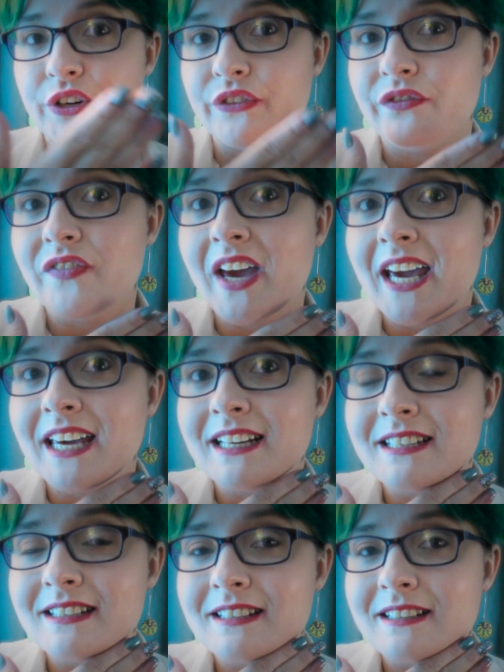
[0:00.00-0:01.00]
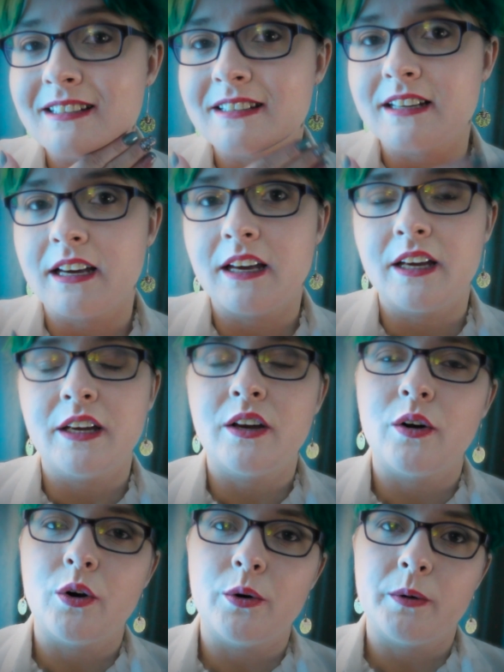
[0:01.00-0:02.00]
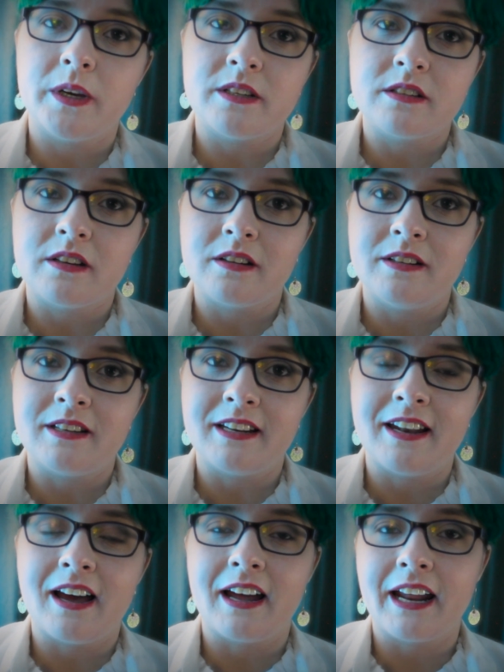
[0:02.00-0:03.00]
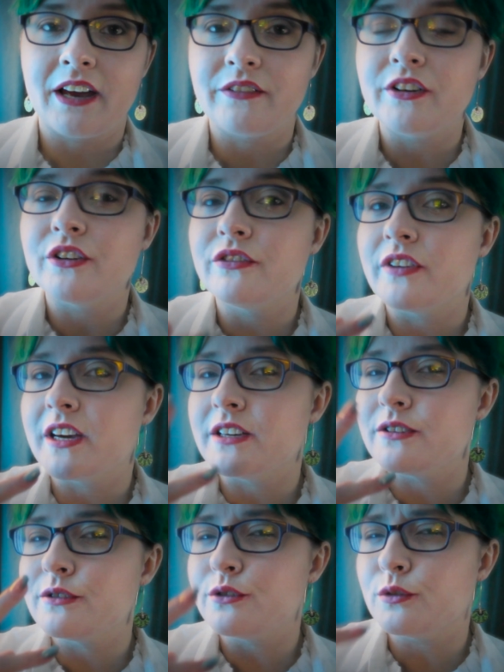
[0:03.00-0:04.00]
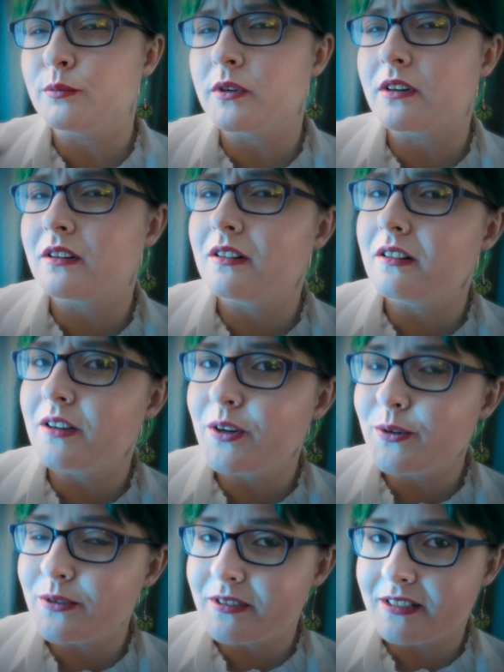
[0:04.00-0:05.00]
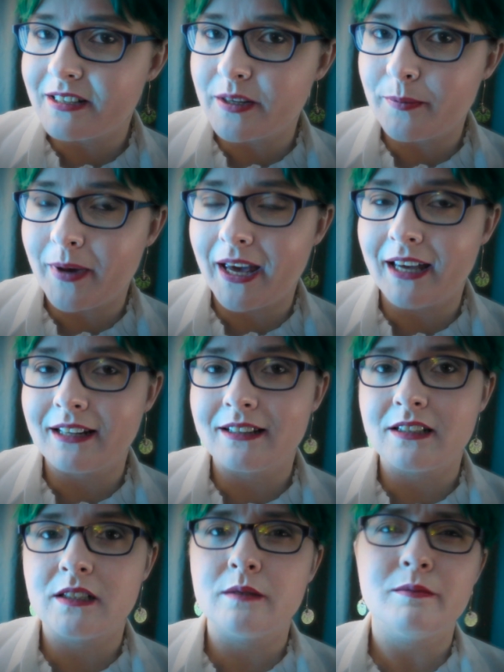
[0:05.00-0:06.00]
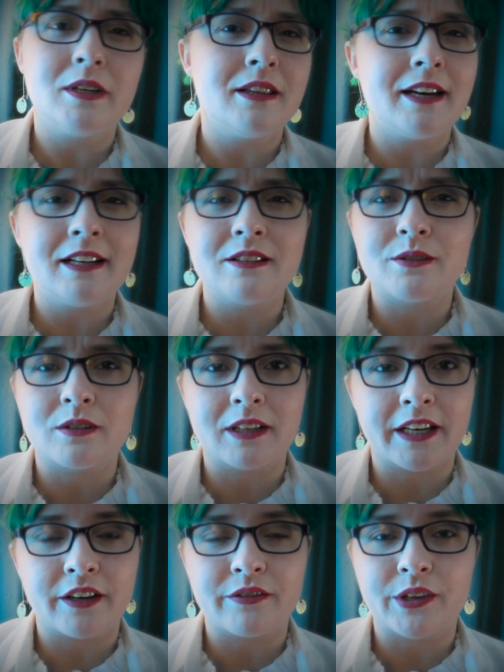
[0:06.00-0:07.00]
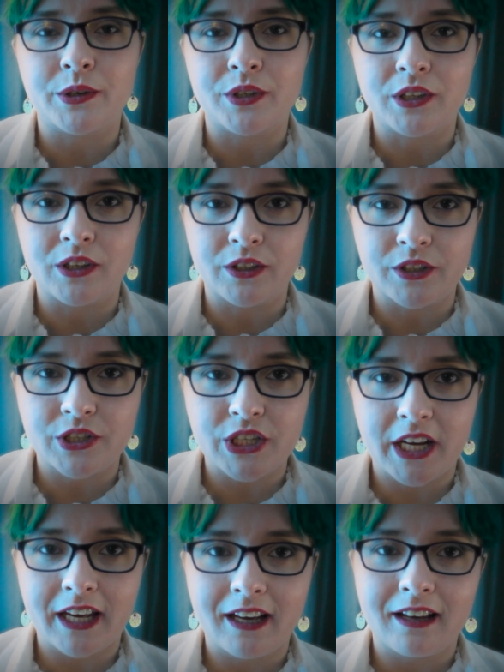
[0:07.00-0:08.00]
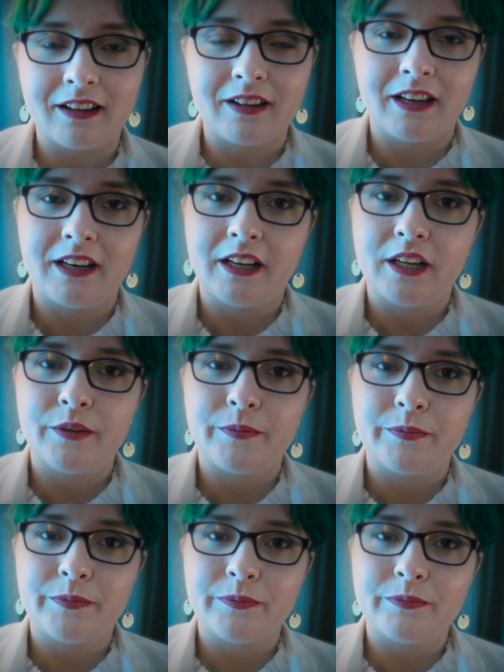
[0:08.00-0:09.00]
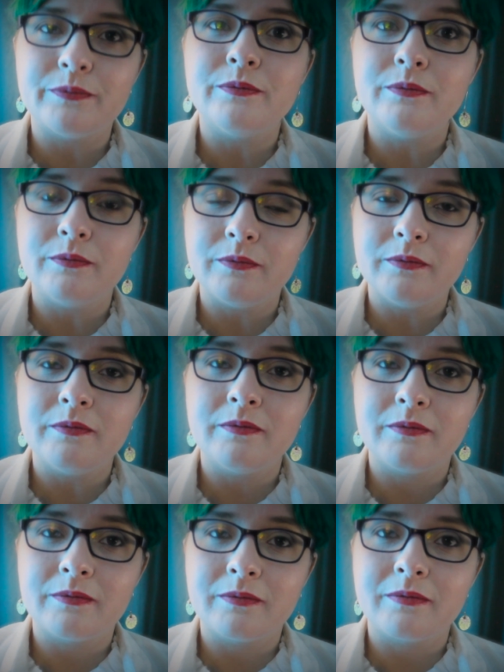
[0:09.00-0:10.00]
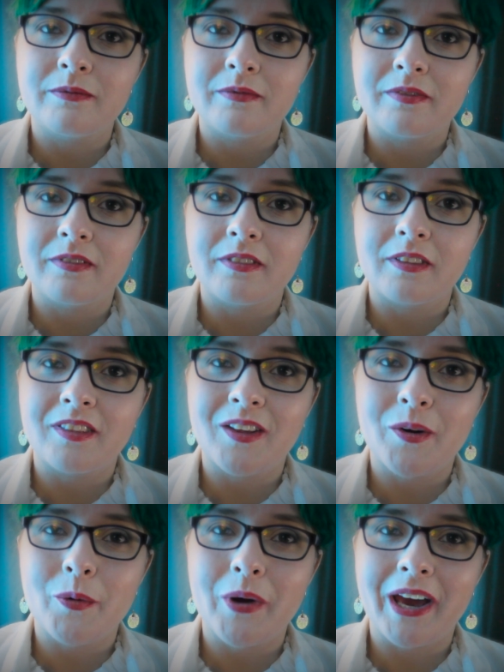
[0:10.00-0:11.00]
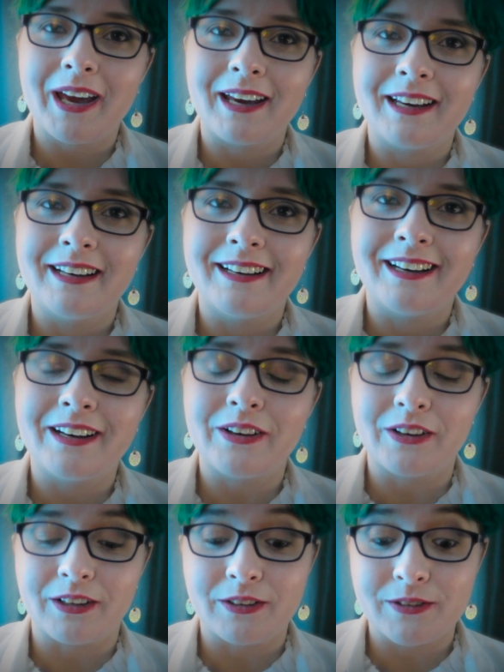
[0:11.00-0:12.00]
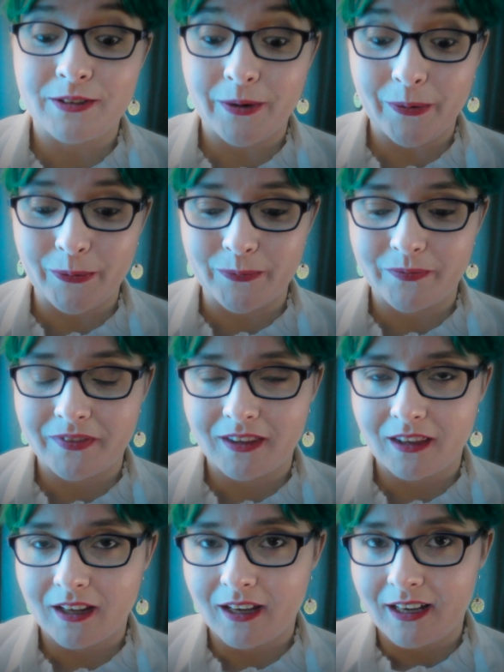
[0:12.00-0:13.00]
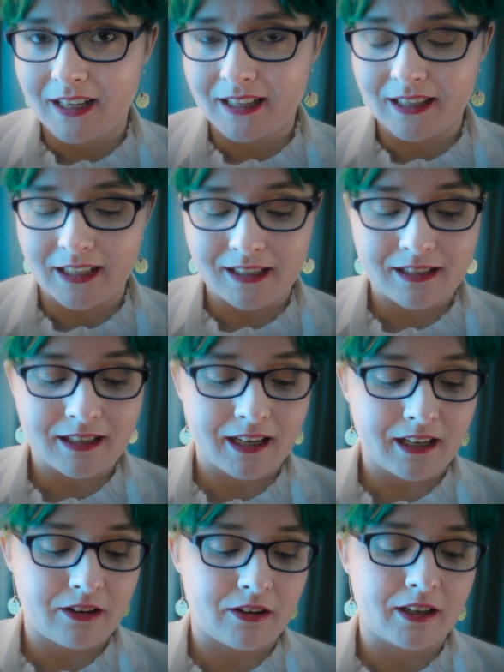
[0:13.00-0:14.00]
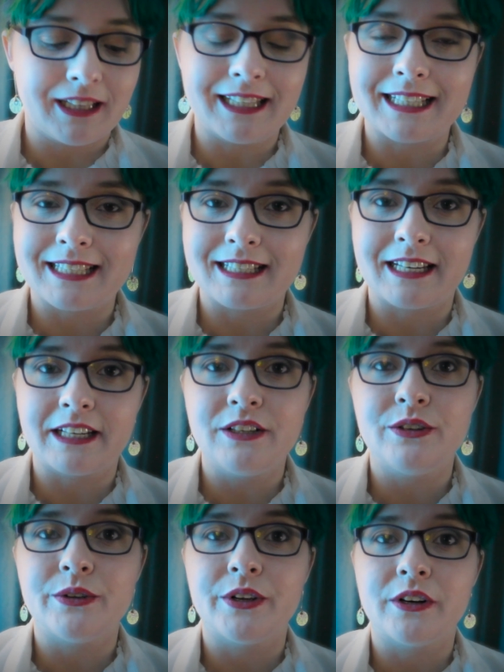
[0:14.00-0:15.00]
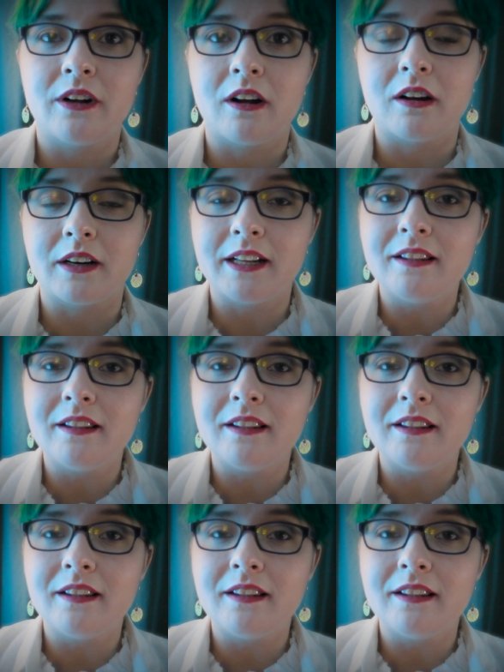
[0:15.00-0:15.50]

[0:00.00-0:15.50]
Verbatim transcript: your face. Always good to not have your face super close to the pets, but that's only if you're allergic. Mm-hmm. Okay, good. So let's get on listening to your heart